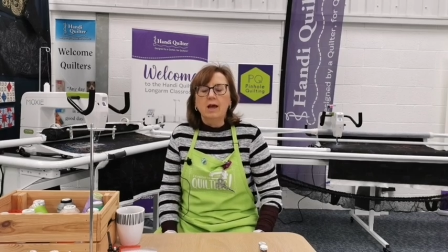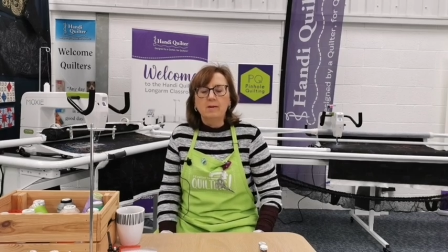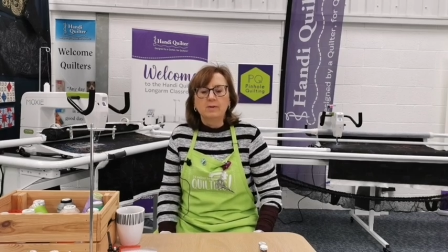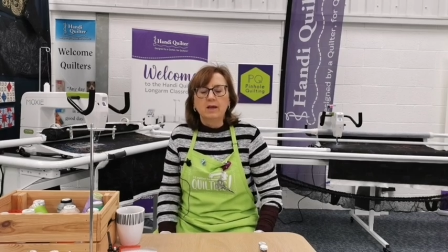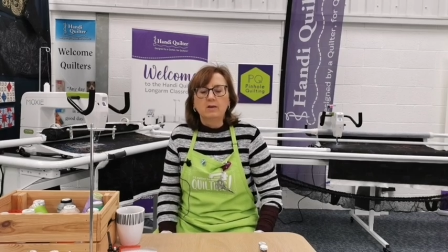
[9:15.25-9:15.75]

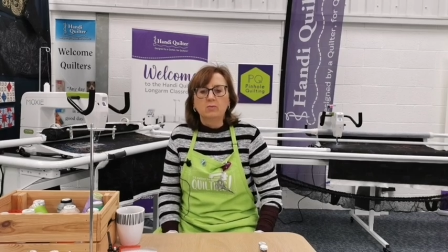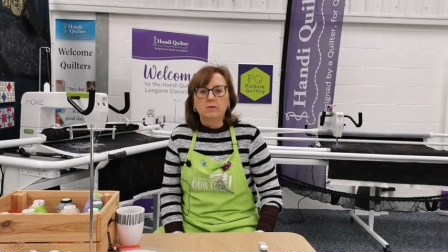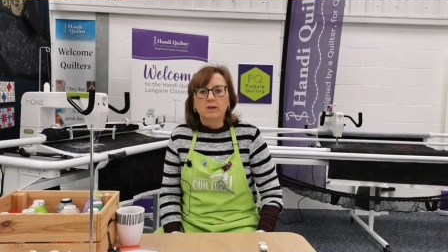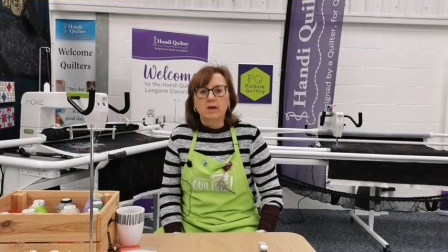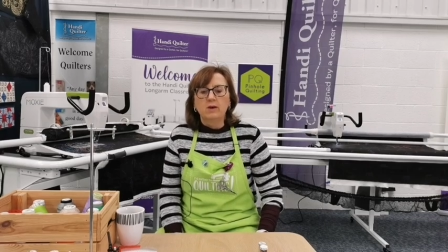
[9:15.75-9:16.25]

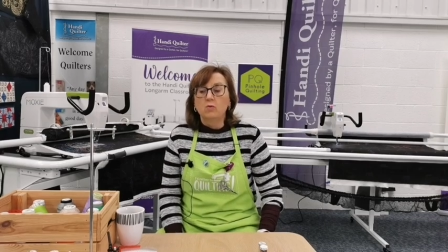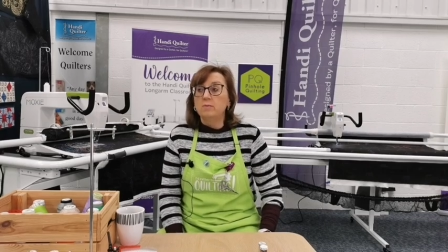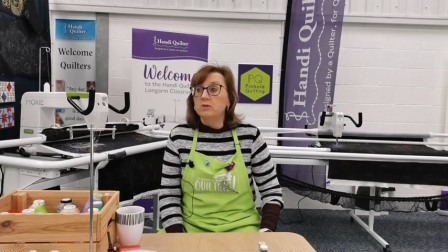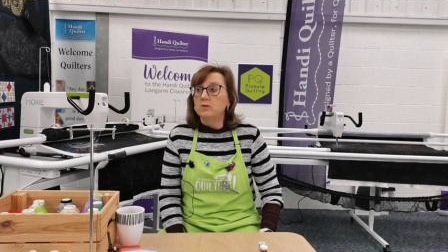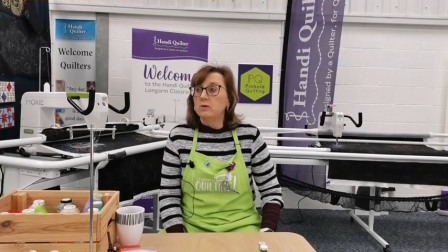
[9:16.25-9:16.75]
Abigail and I
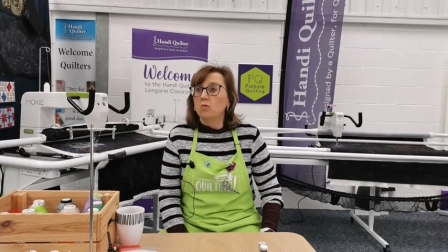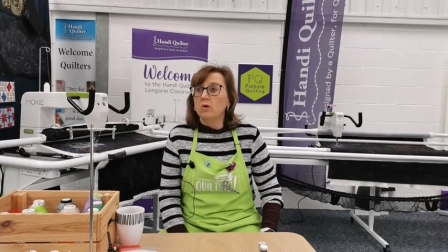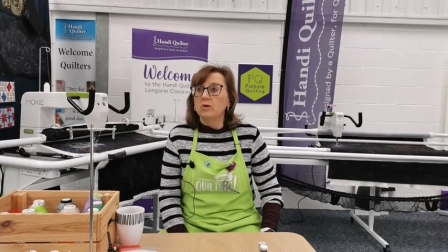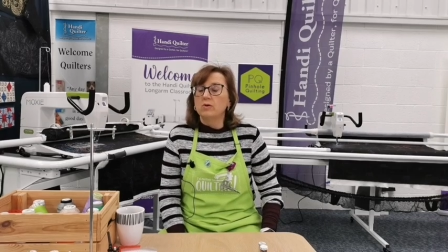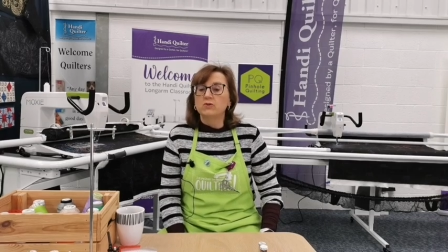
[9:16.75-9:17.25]
will be doing
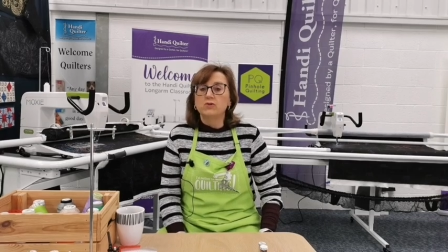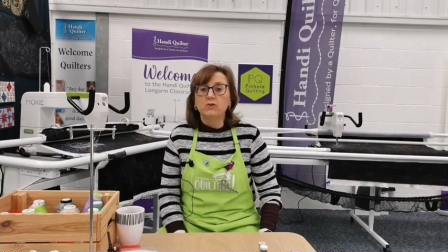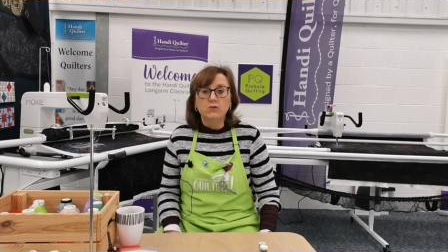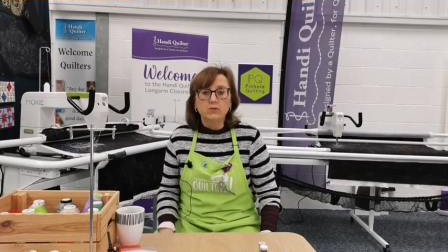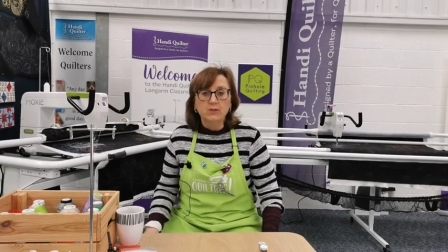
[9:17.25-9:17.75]
one on
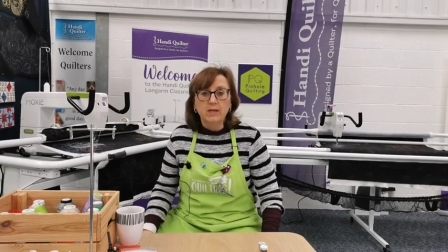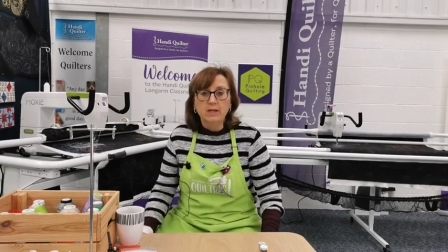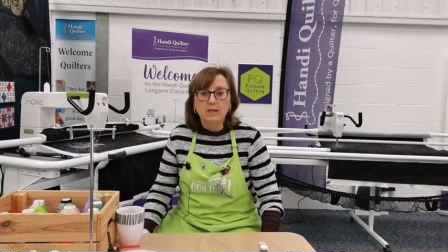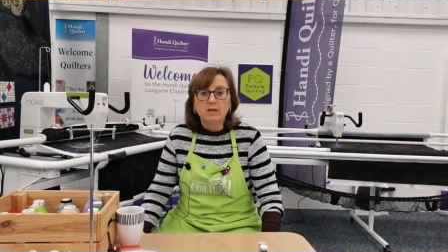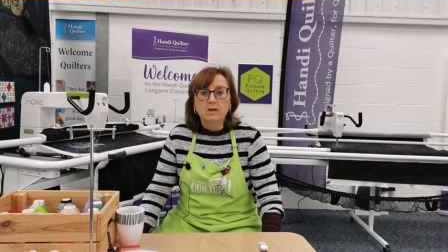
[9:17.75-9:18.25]

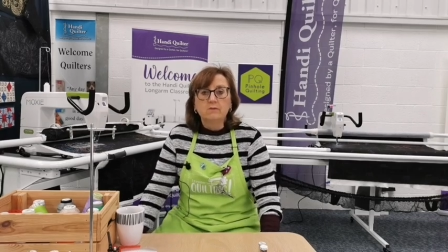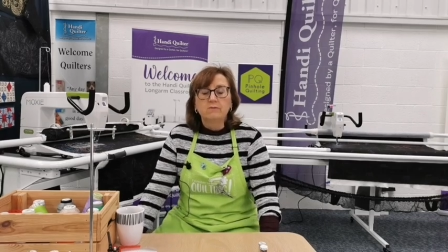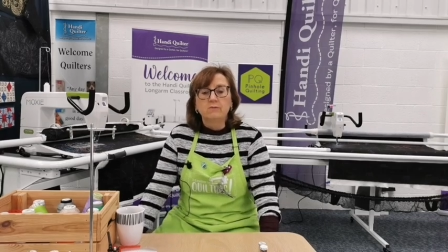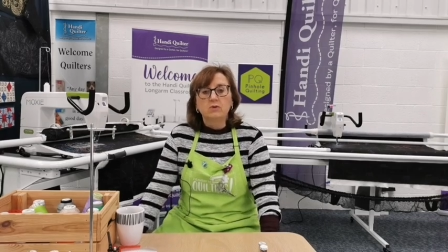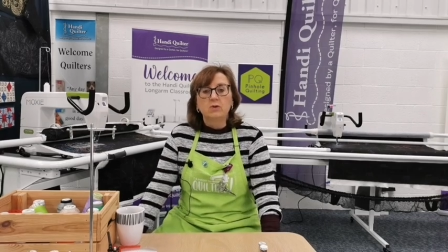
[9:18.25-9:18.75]
Tuesday
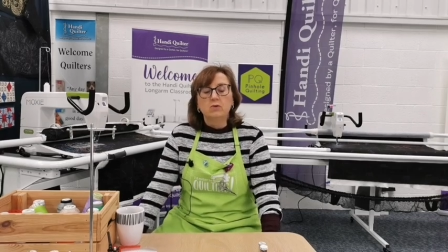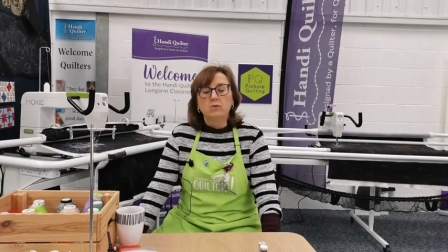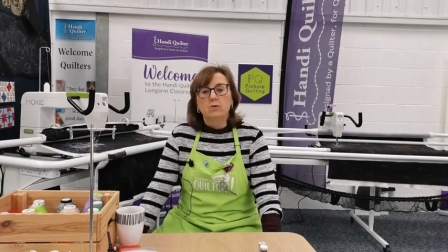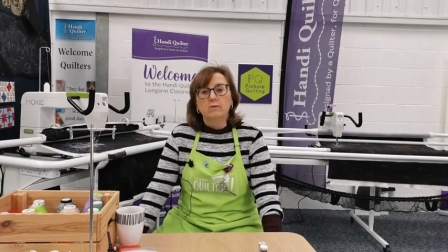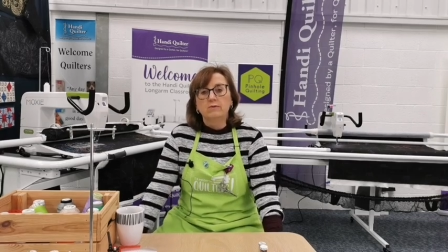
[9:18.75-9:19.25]
for
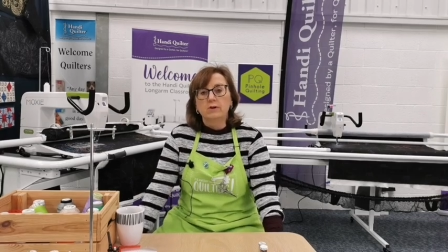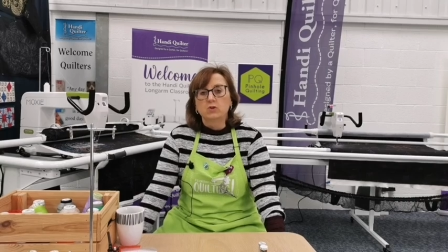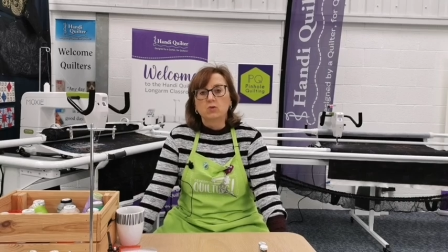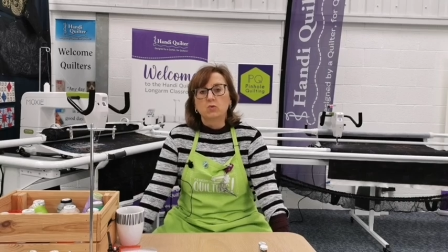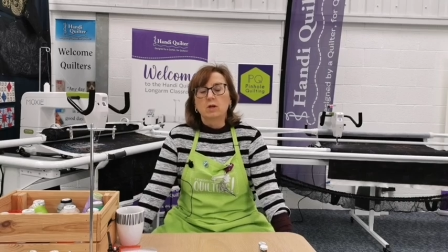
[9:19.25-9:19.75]
you
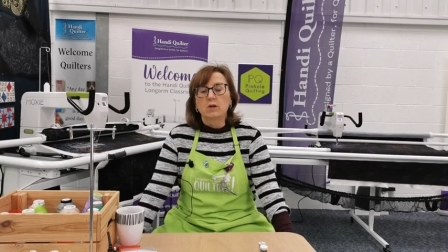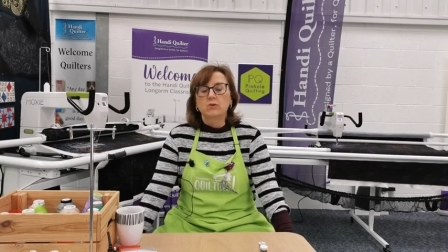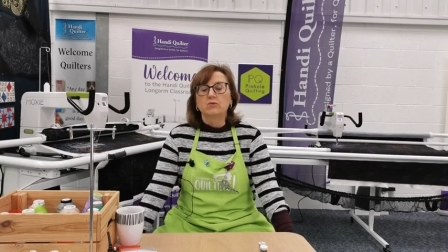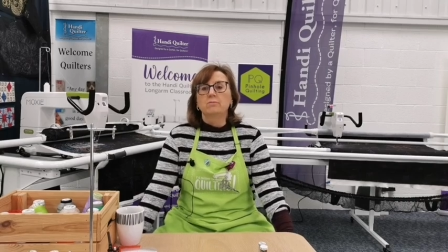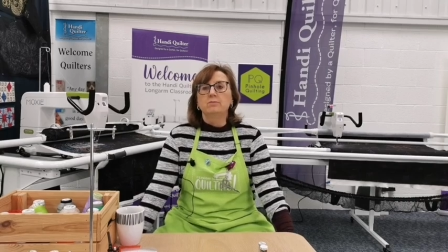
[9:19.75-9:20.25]
virtual
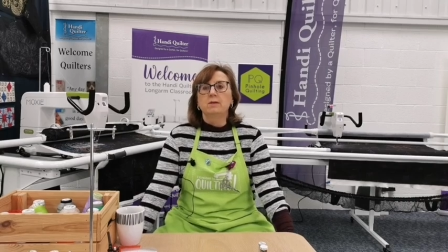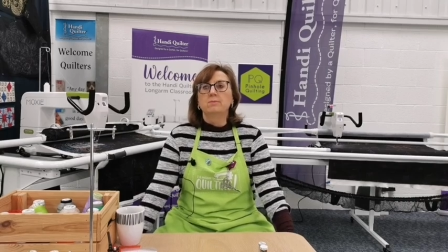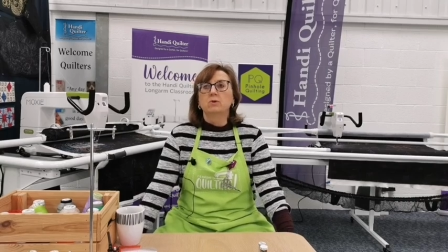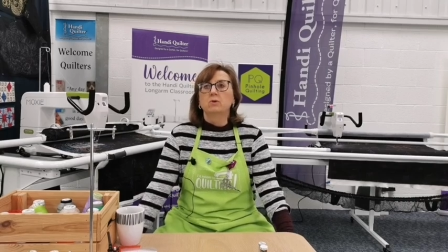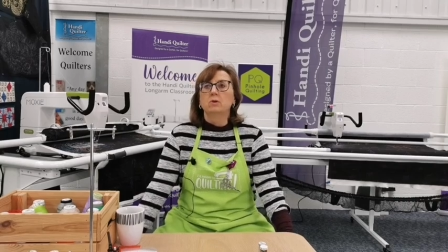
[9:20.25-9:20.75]
classroom
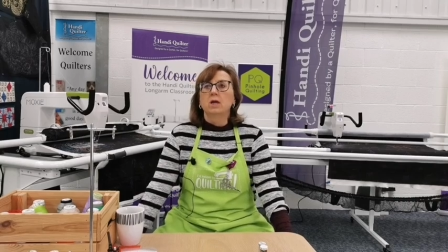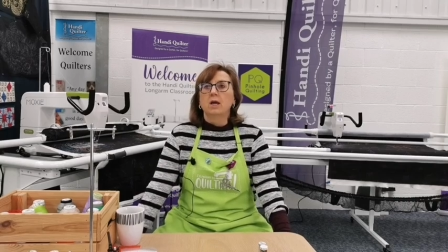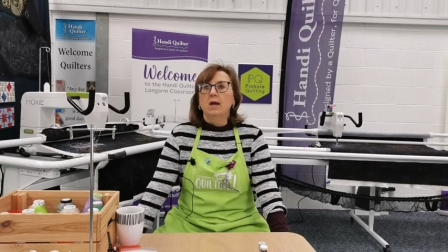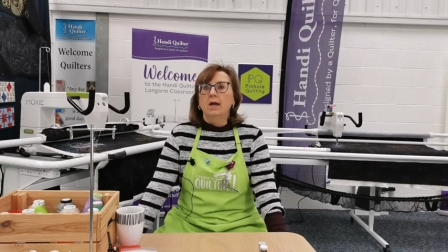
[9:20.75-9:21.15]
people,